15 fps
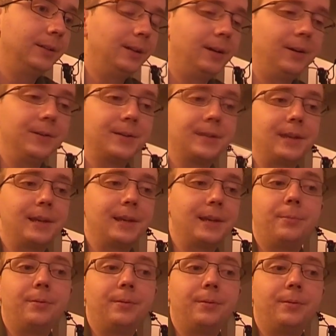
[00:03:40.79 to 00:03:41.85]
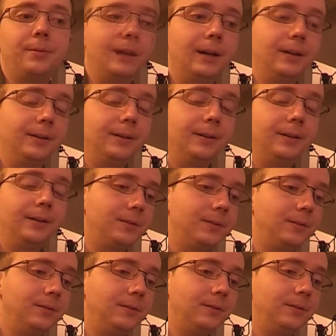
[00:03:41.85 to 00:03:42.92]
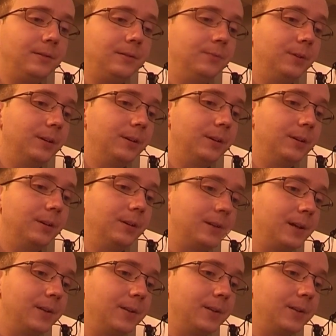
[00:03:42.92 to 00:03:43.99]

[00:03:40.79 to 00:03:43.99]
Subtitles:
unsnap and continue to do what it always does.